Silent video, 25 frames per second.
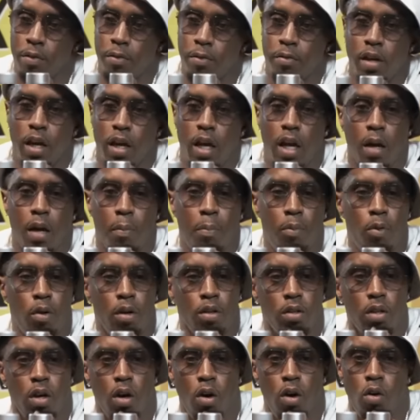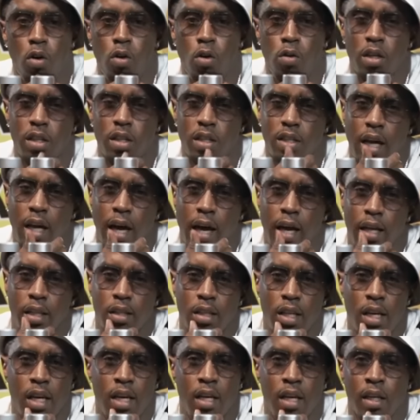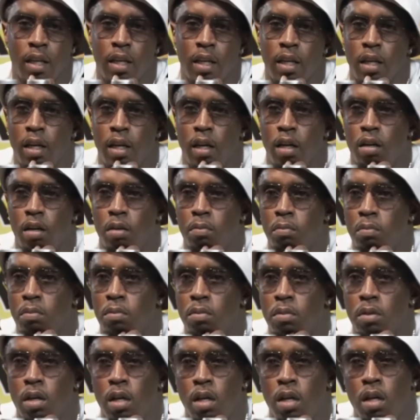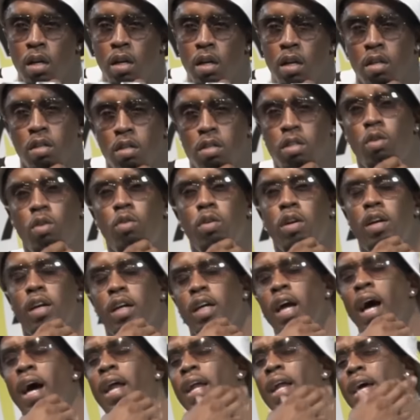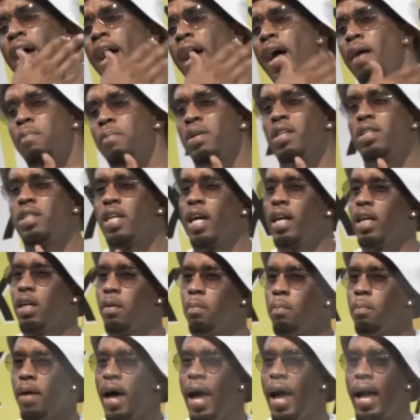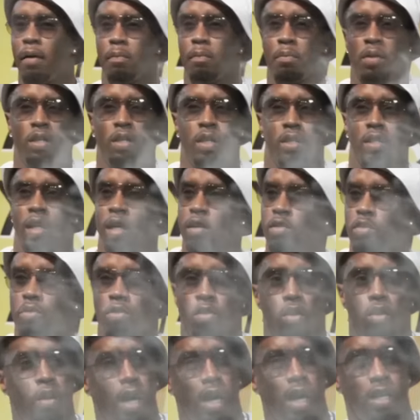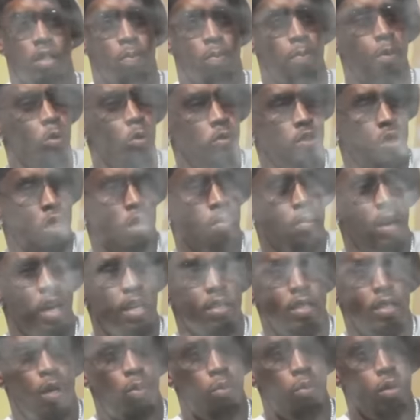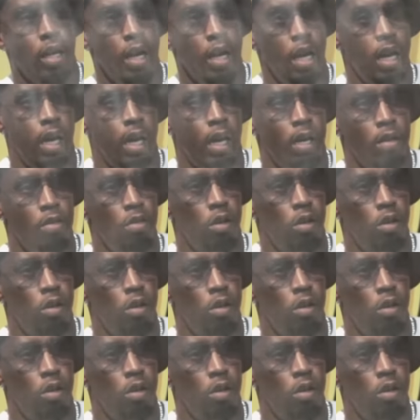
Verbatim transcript: me up from the airport, the whole entire thing, and um. Mm. So it kind of had me taken back because I, you know, I spoke to them as they were there.